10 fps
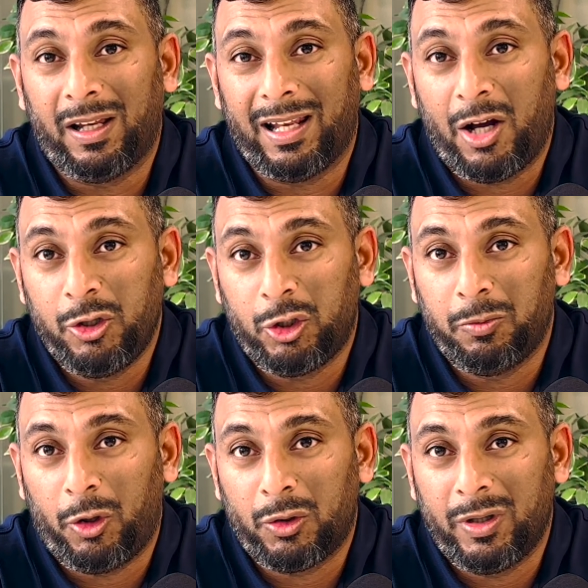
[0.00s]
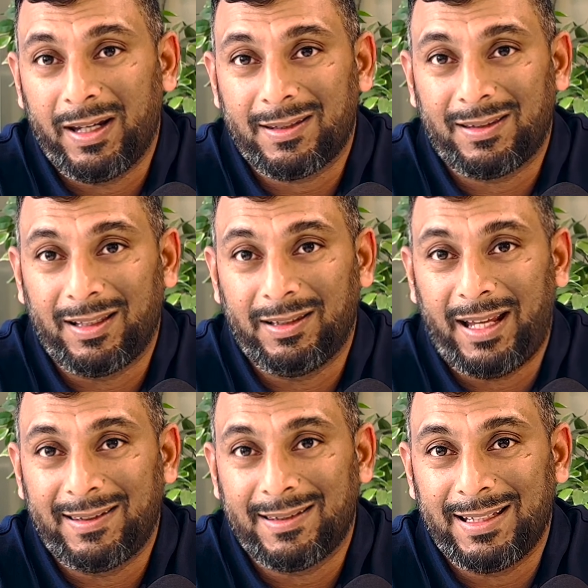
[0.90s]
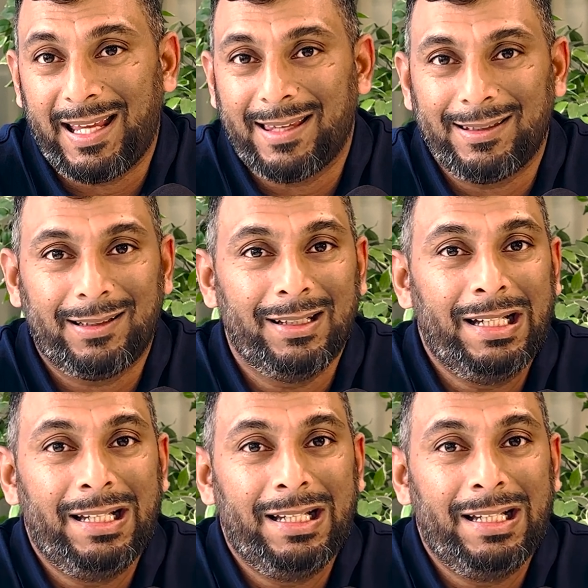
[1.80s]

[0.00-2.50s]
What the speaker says: will allow you to borrow against the existing asset,